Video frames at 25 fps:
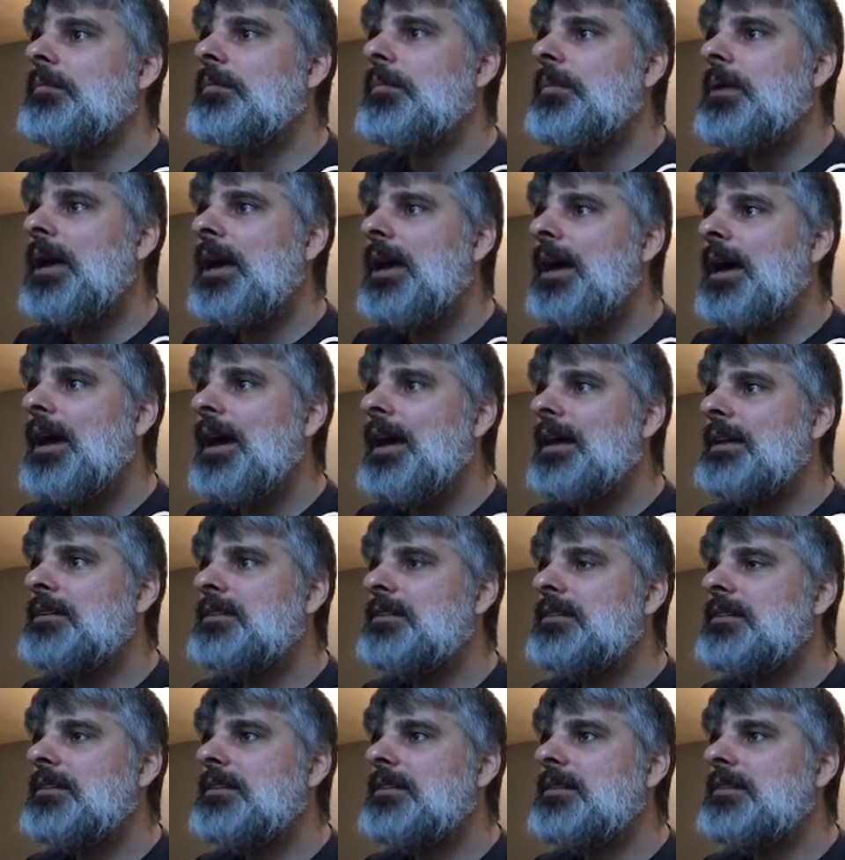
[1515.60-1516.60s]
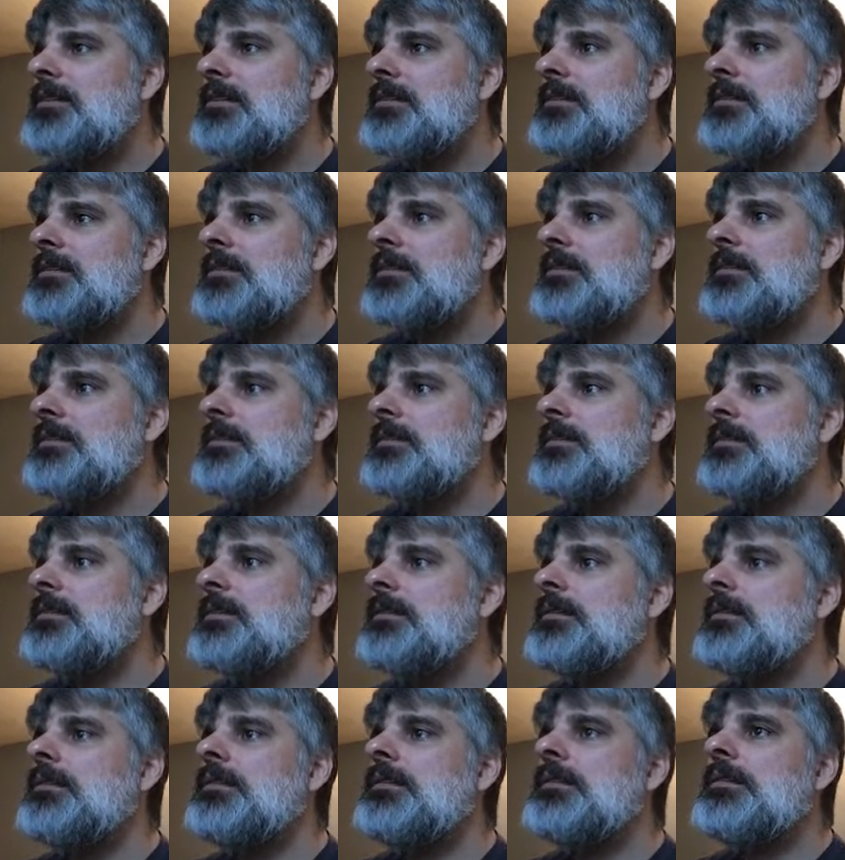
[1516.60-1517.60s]
match,
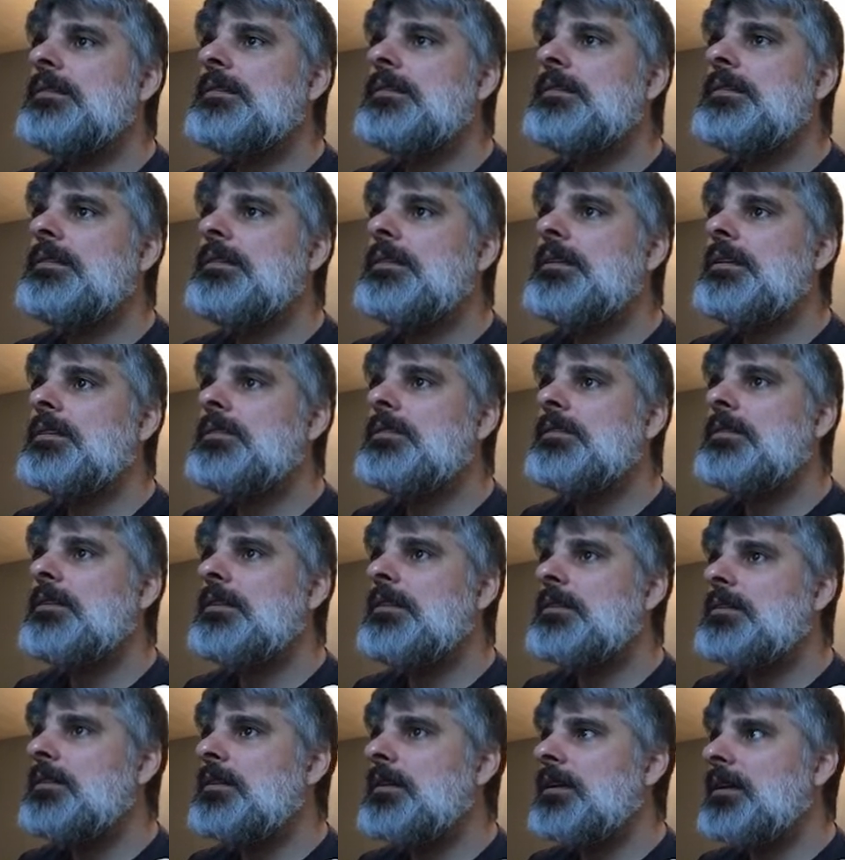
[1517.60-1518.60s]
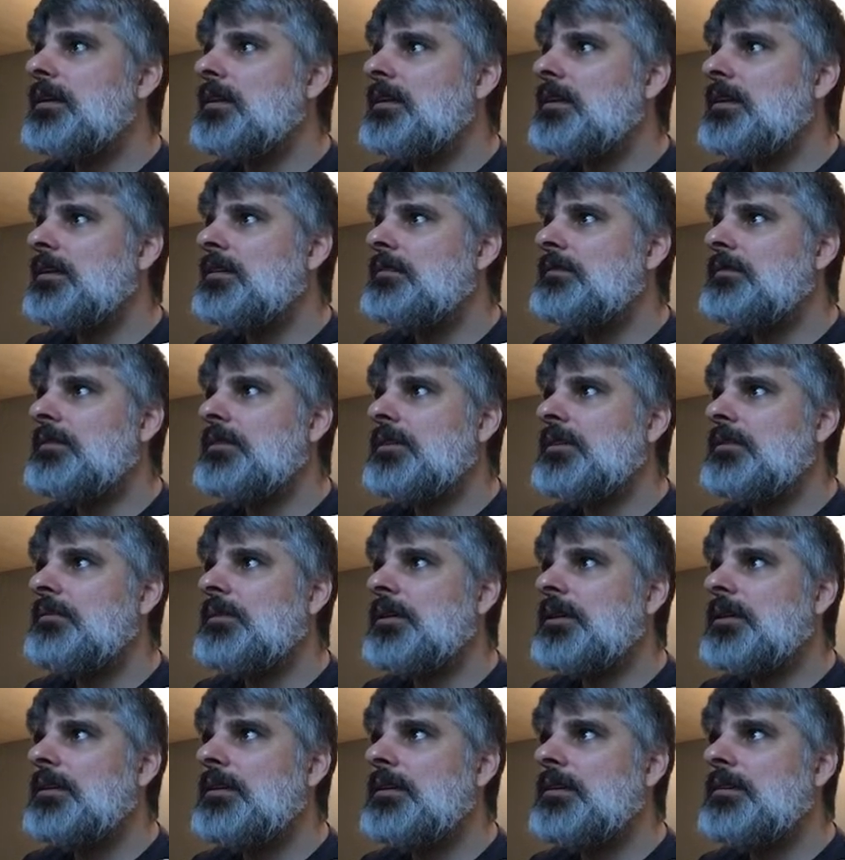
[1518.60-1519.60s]
and it should analyze very
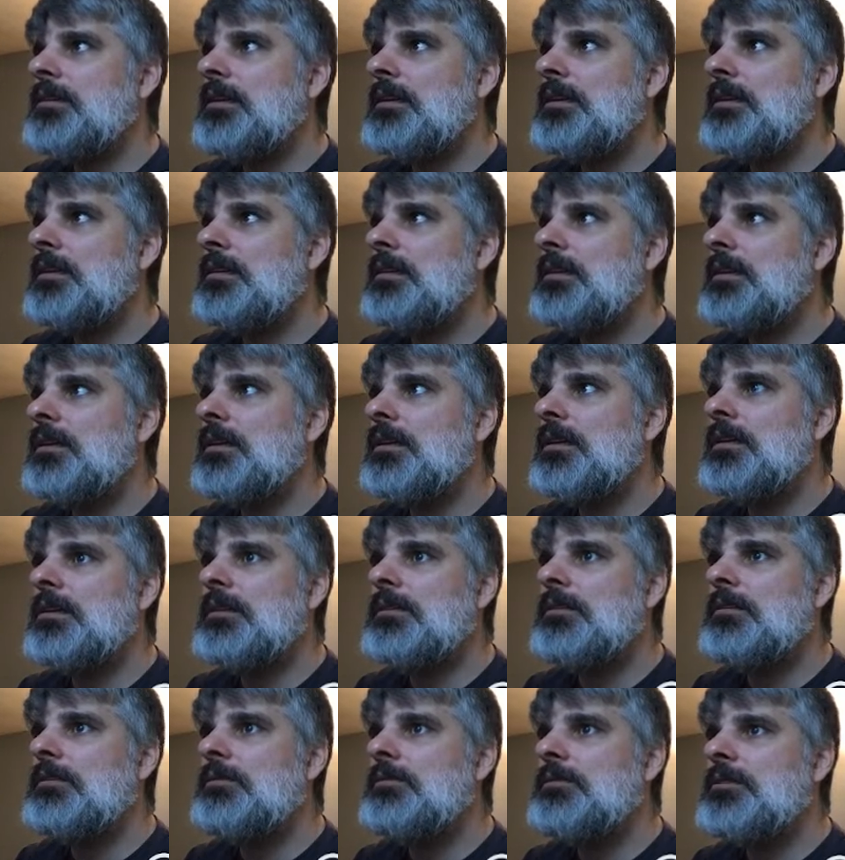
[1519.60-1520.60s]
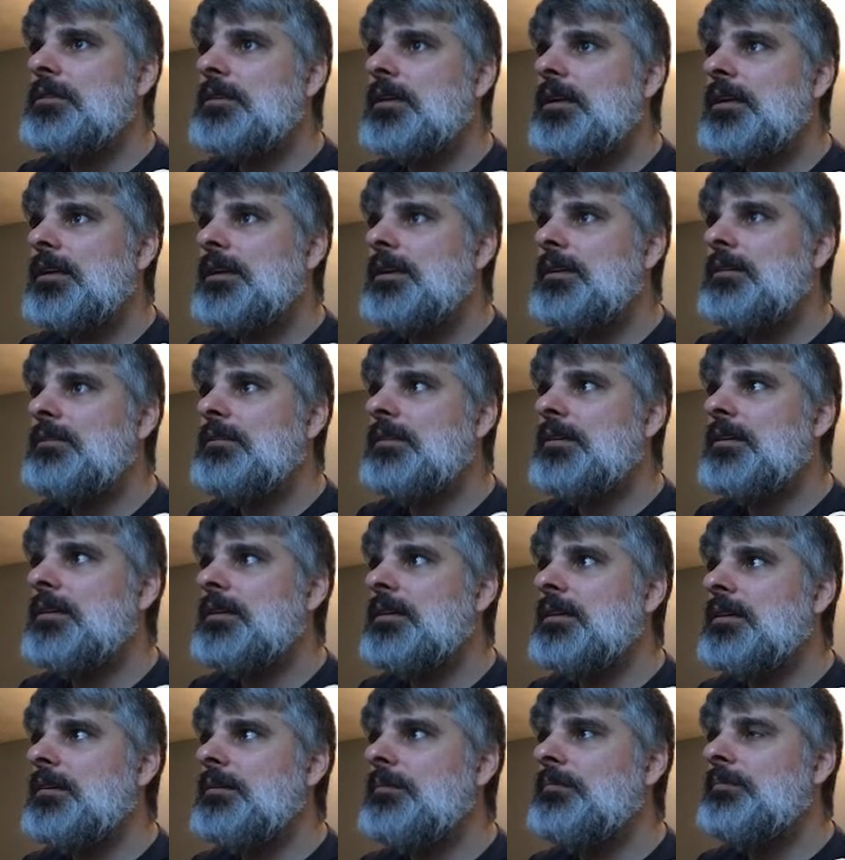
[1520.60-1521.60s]
quickly because I didn't close down.
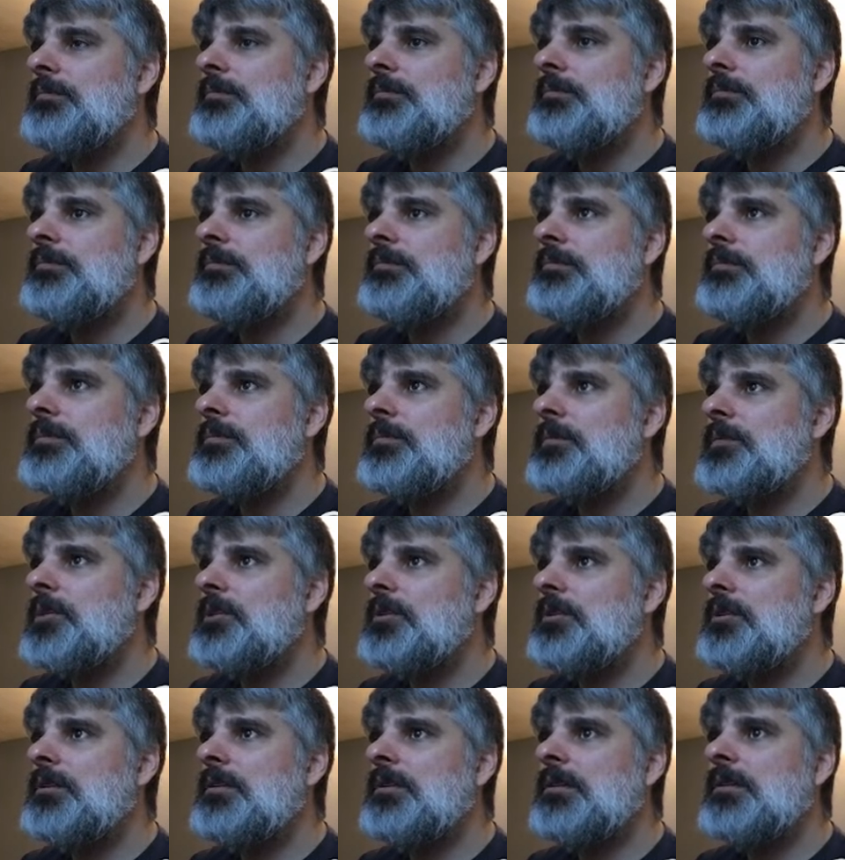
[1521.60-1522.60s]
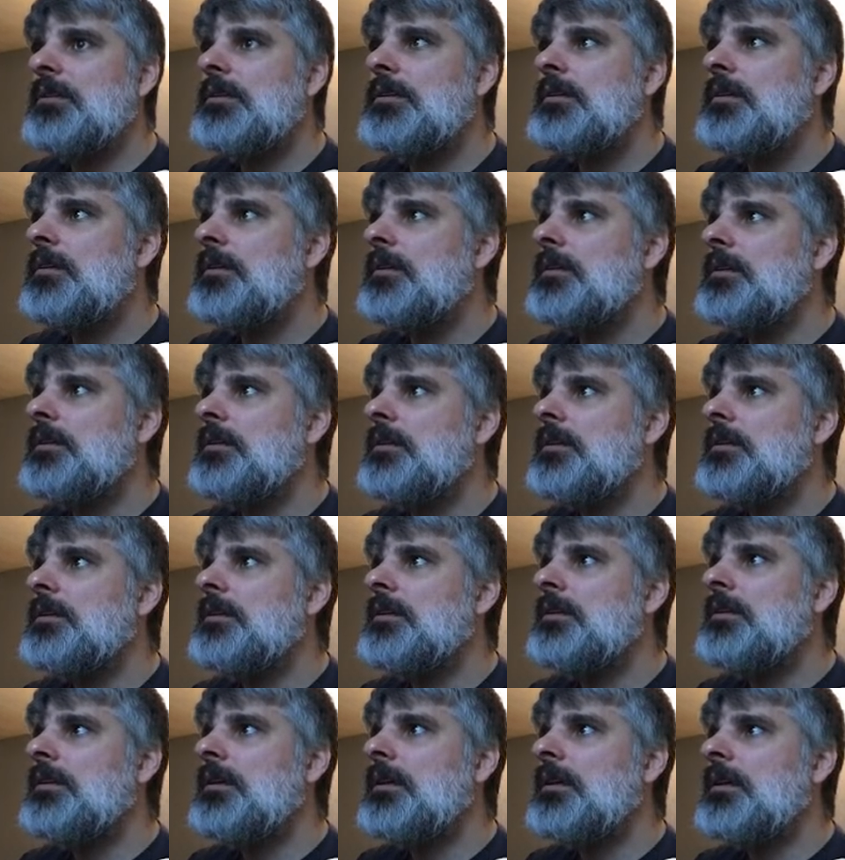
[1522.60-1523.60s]
Good,
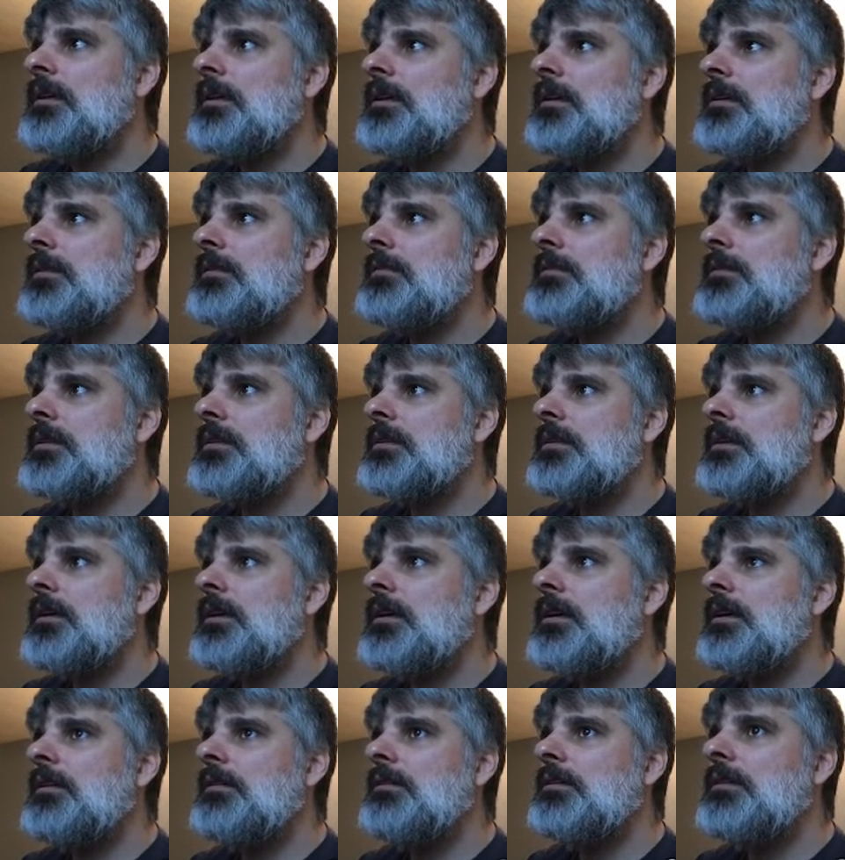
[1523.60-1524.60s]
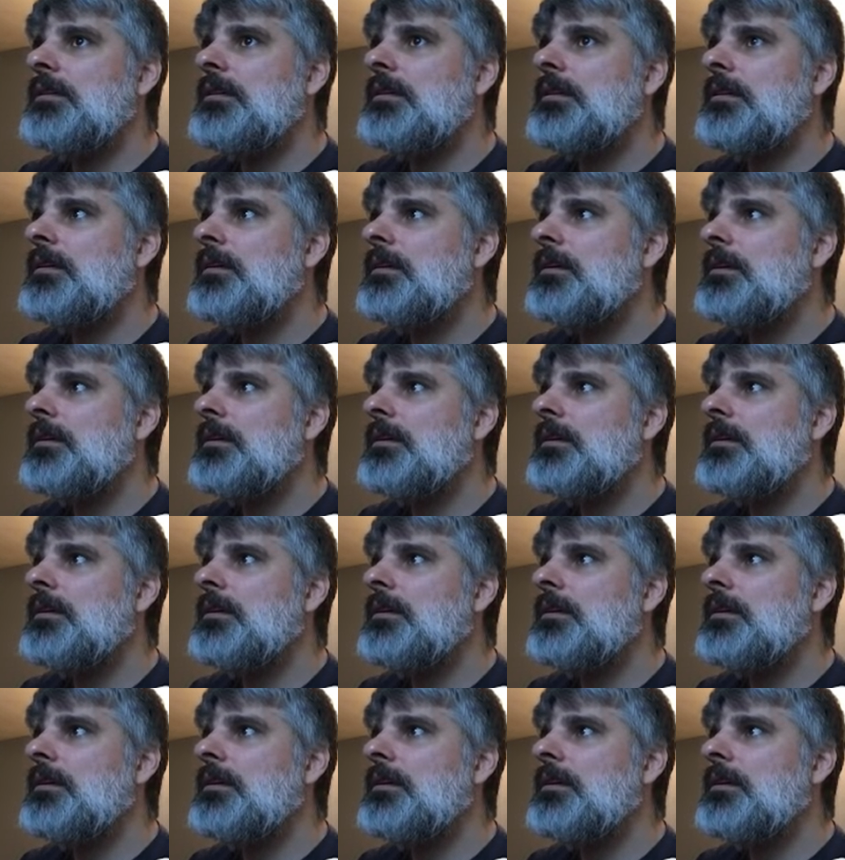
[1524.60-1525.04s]
I didn't close it down.